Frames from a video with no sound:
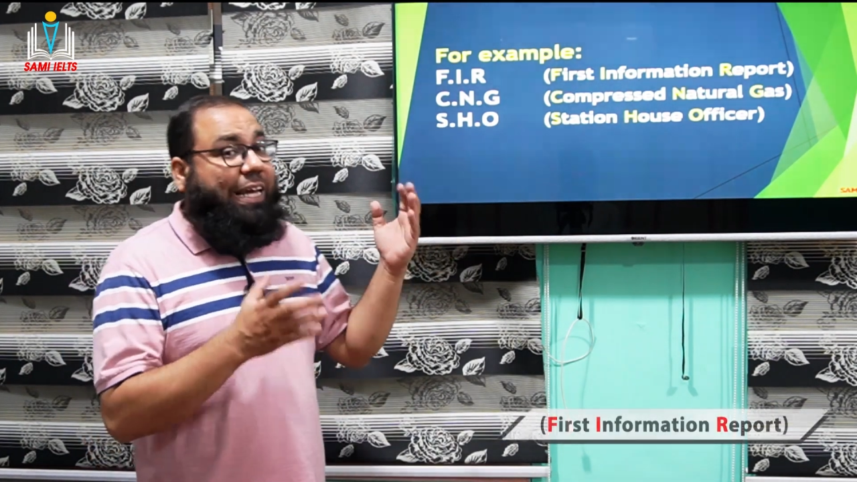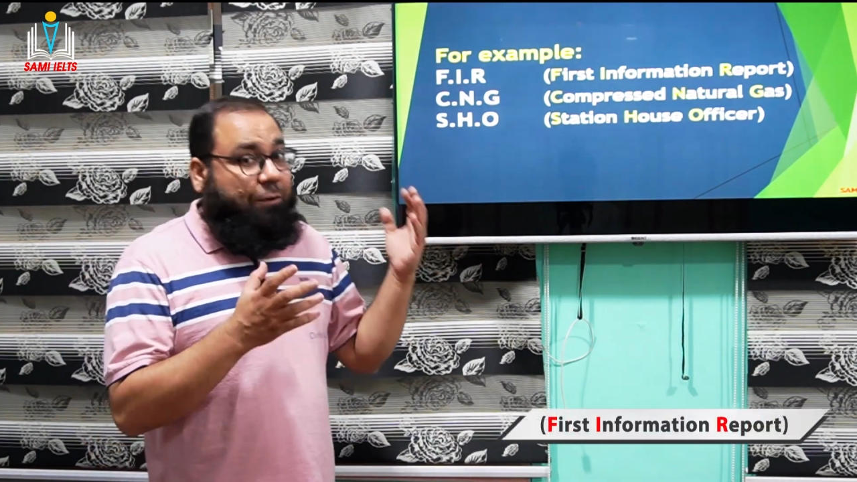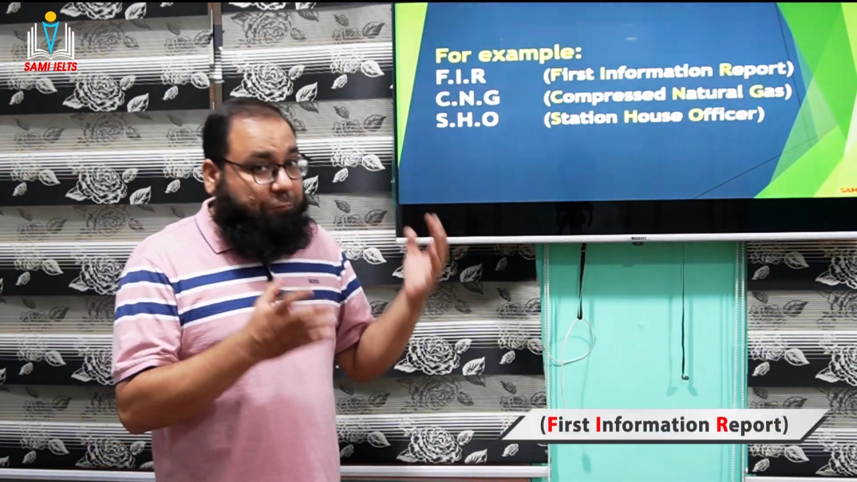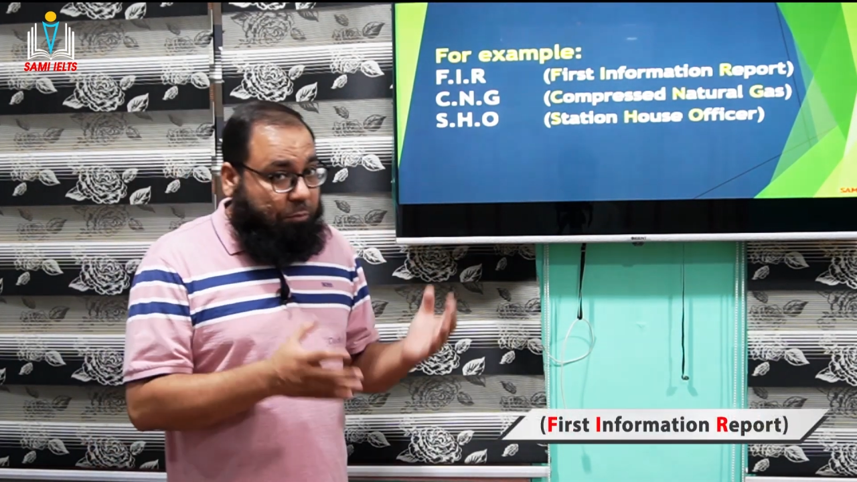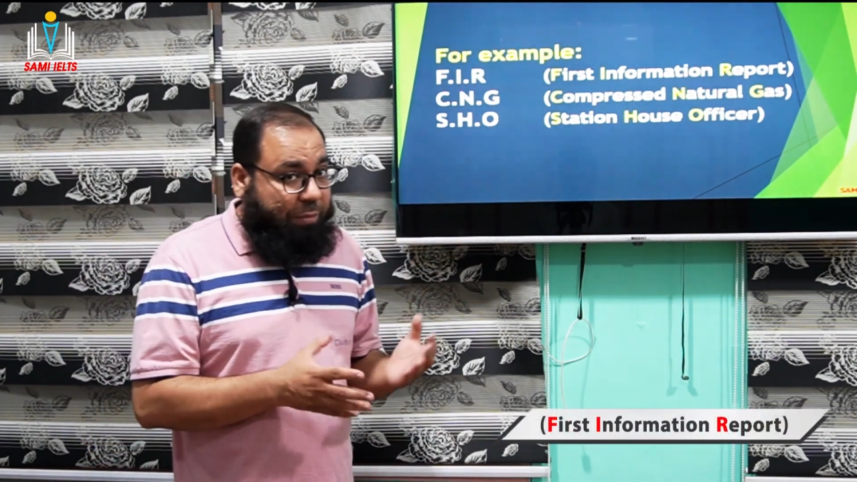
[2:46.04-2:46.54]

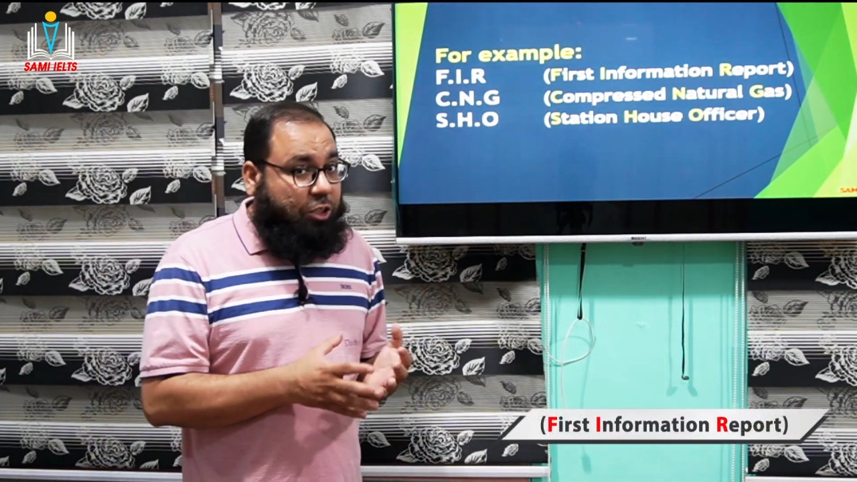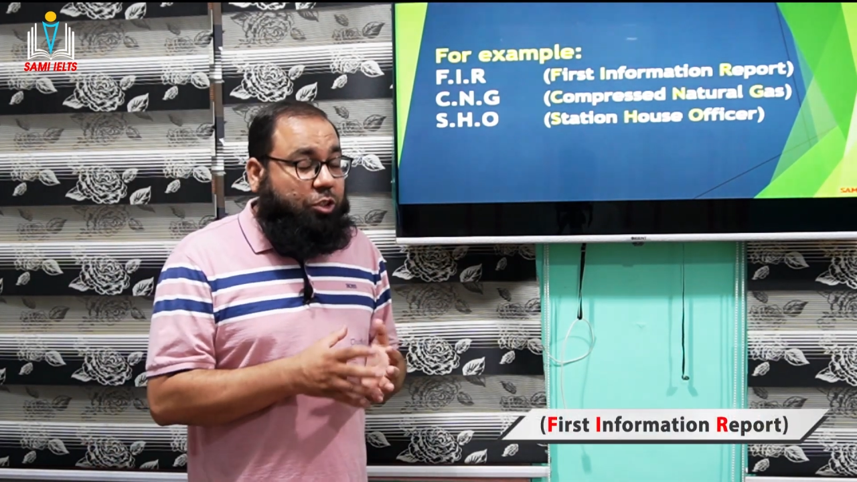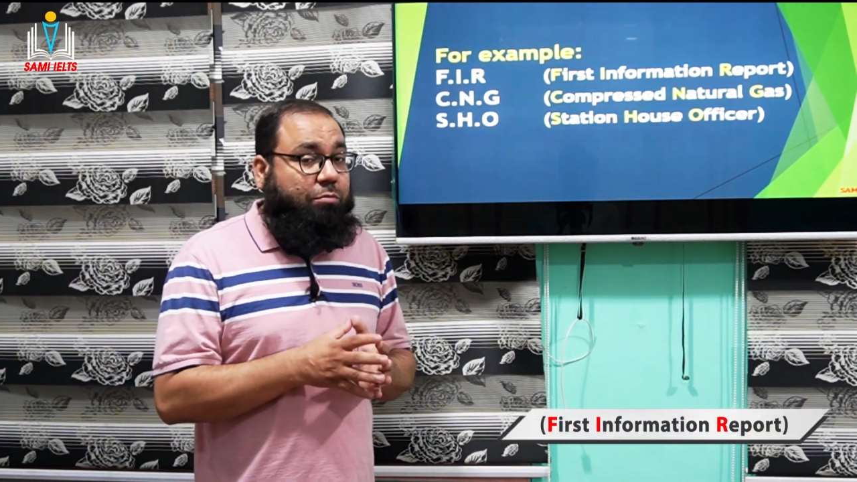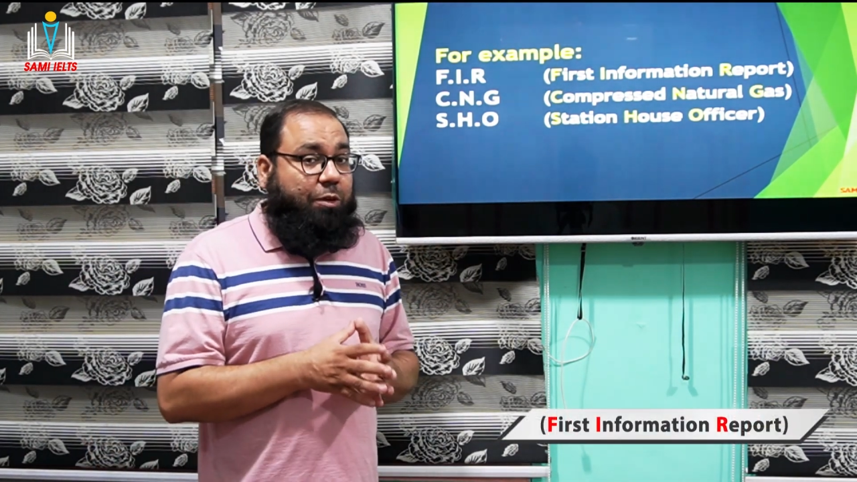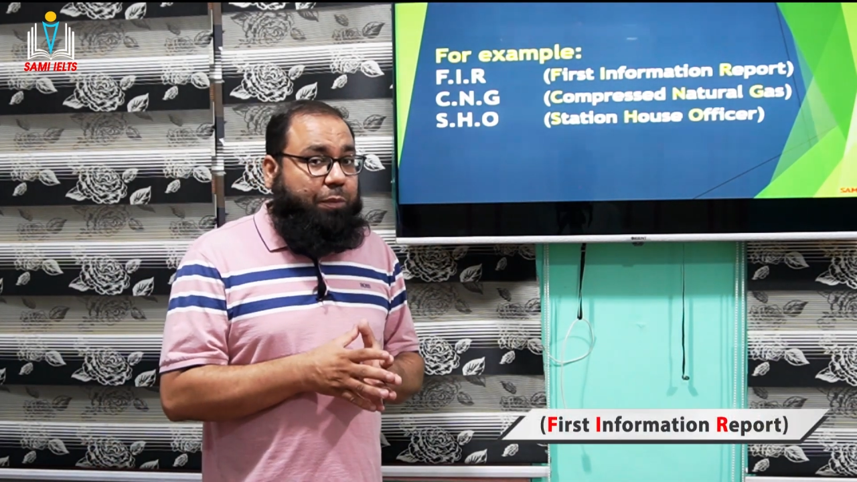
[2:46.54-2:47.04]

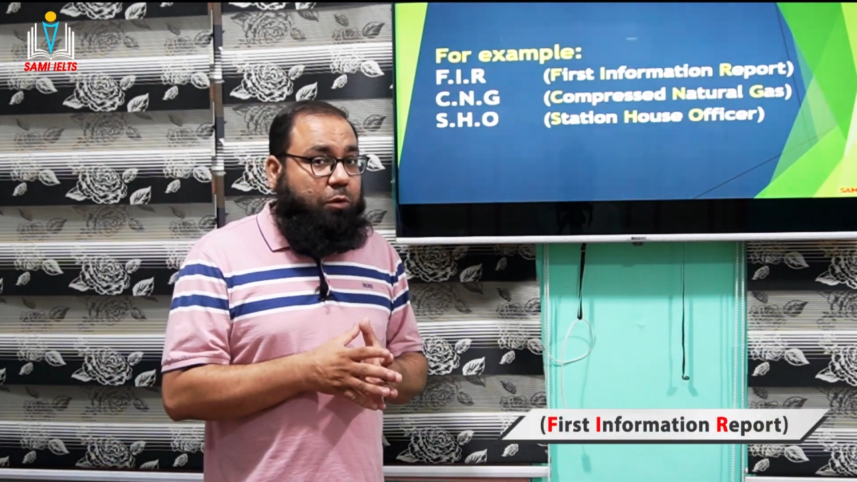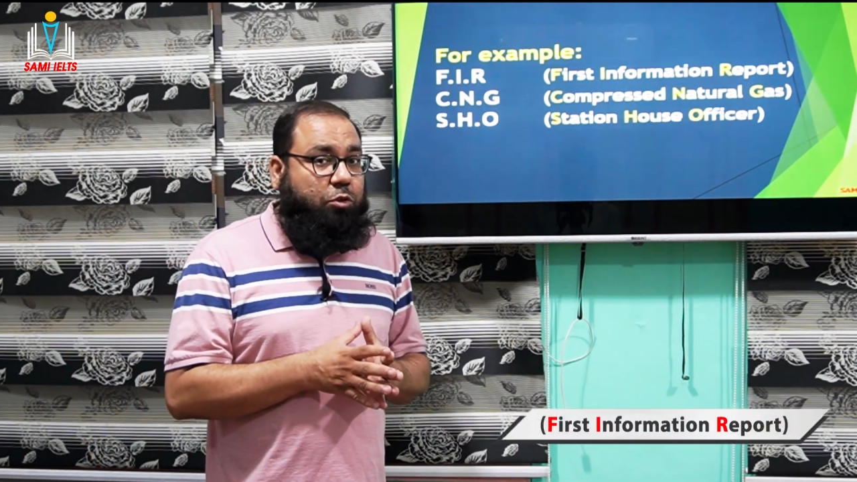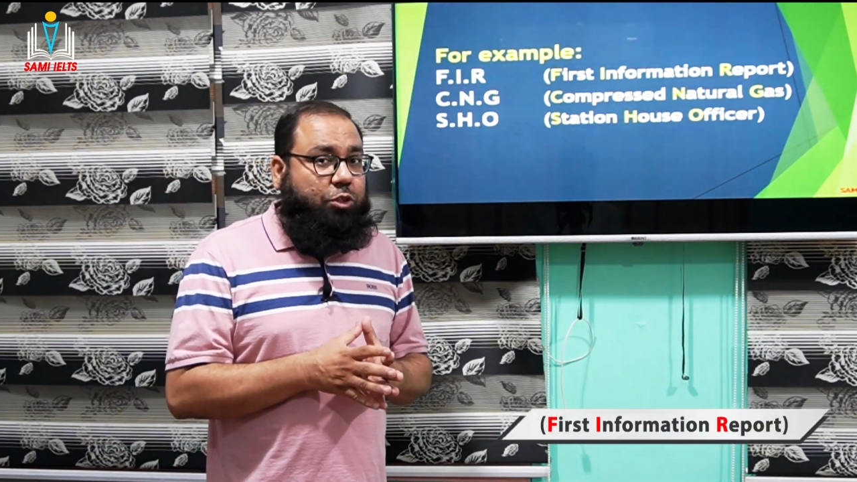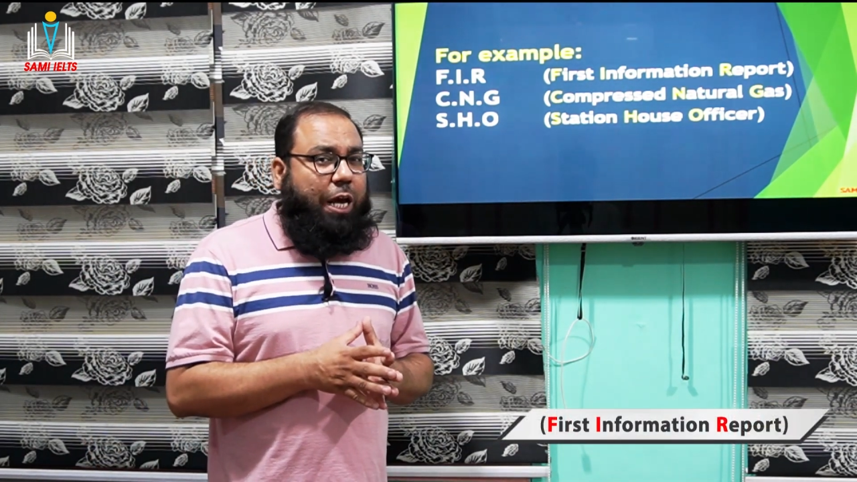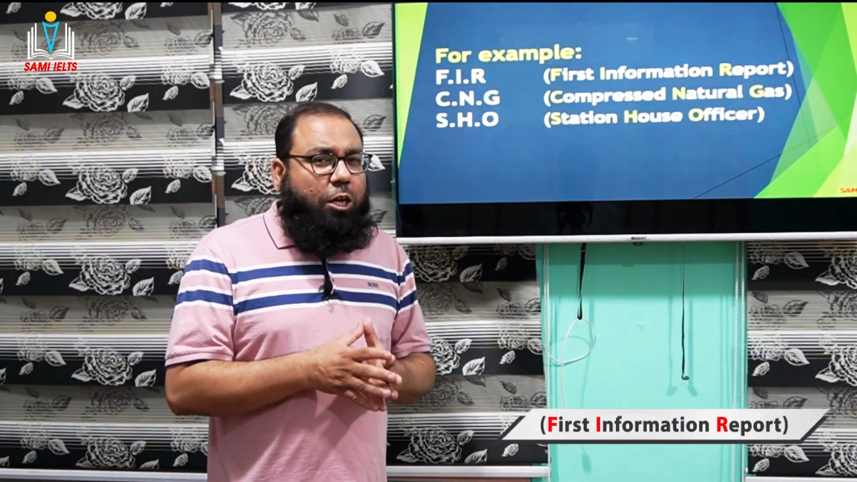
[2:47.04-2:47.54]
information
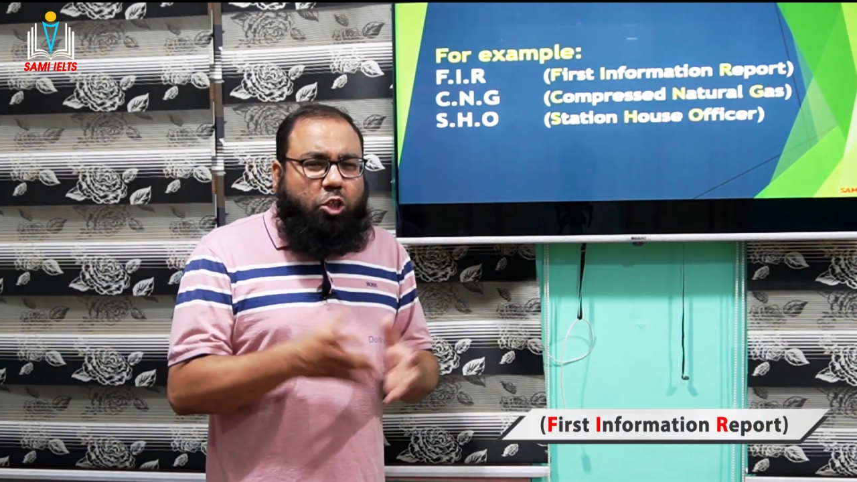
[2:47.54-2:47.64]
report,